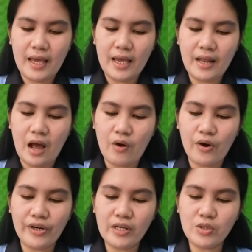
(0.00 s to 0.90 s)
In
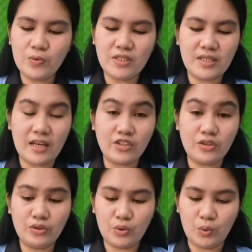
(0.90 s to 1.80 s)
accordance with
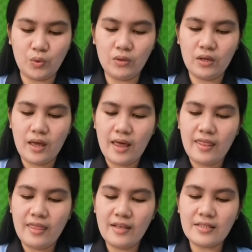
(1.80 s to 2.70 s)
Section 2,
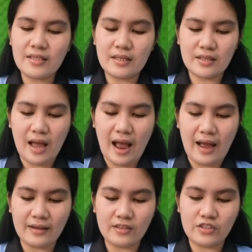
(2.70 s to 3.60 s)
this
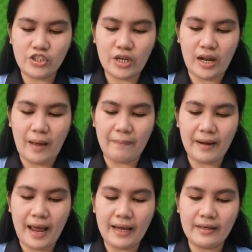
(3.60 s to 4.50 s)
act shall
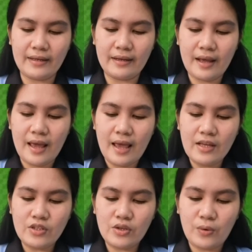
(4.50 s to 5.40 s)
apply
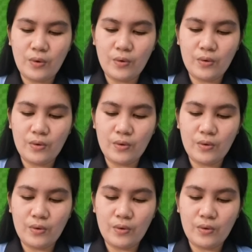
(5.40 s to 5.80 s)
to